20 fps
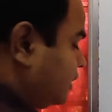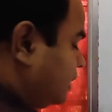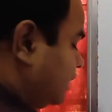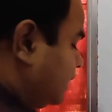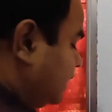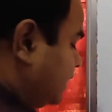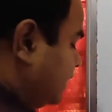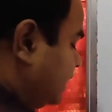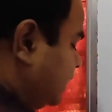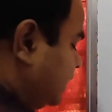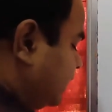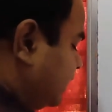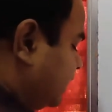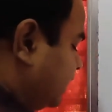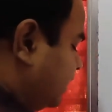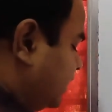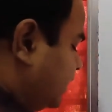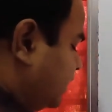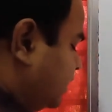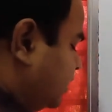
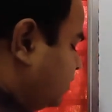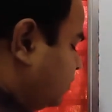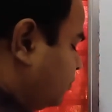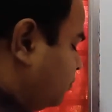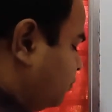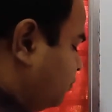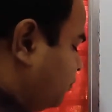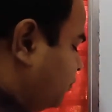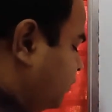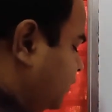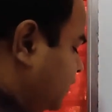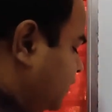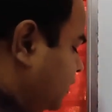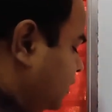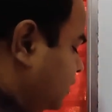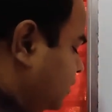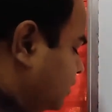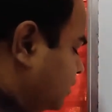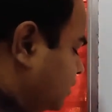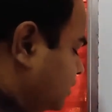electric field.